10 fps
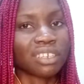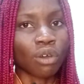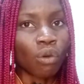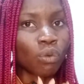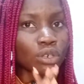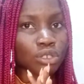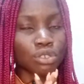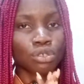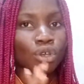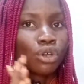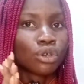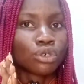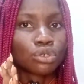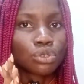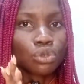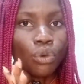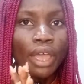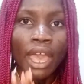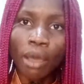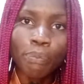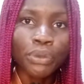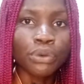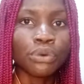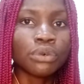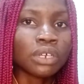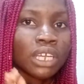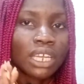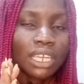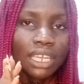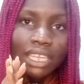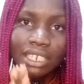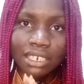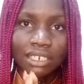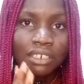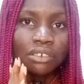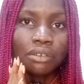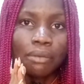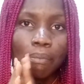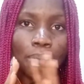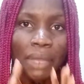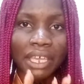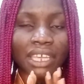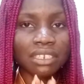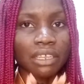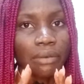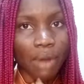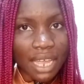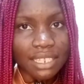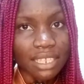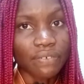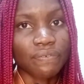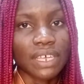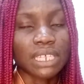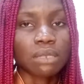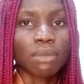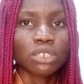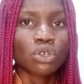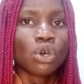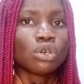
They don't want to help you in making the right investment.